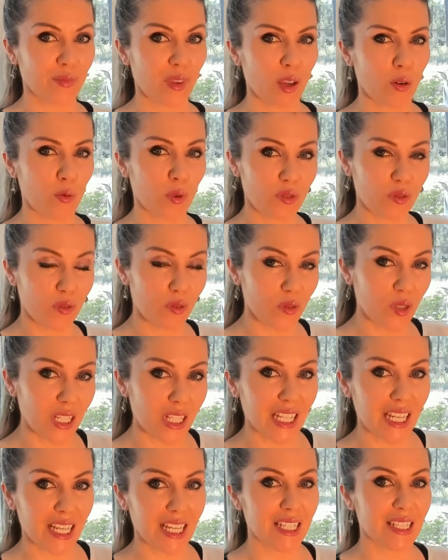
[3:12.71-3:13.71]
with
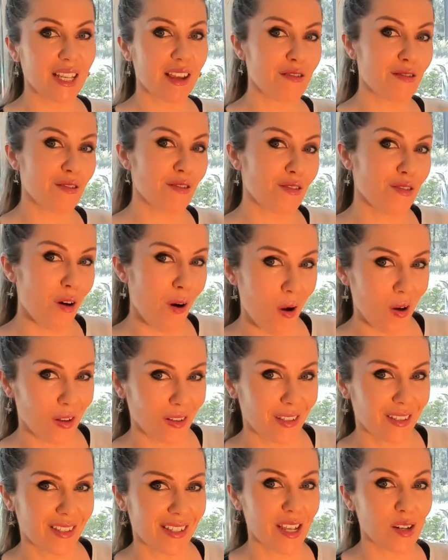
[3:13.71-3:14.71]
feelings and
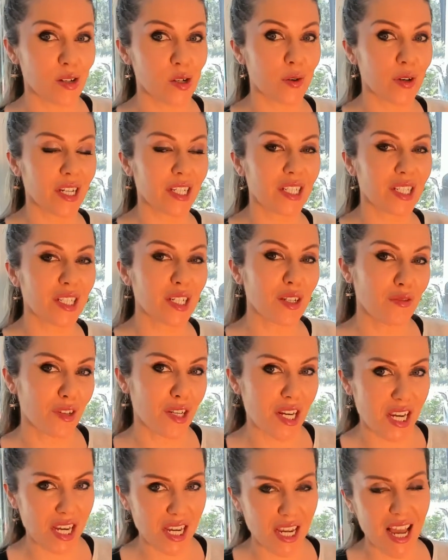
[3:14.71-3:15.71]
thoughts and
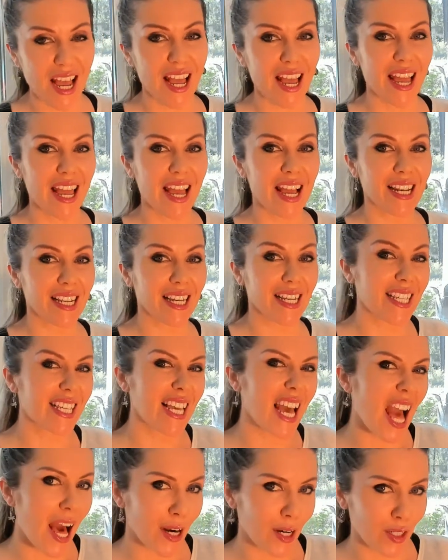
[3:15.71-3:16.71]
creativity and a
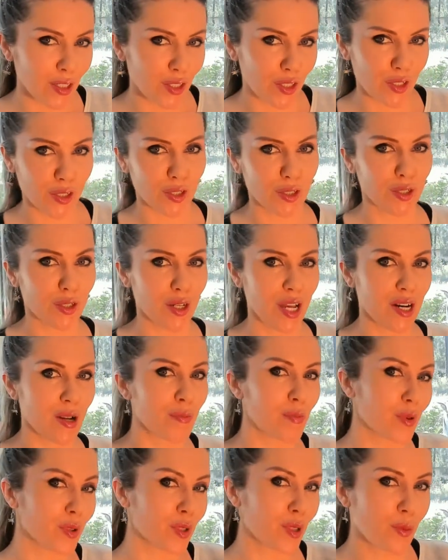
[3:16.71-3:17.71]
character and a
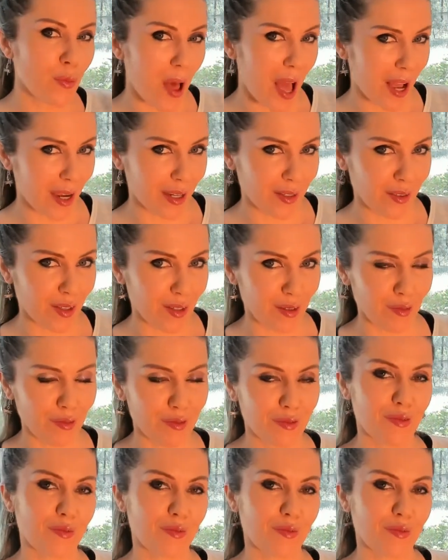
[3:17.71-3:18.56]
perspective.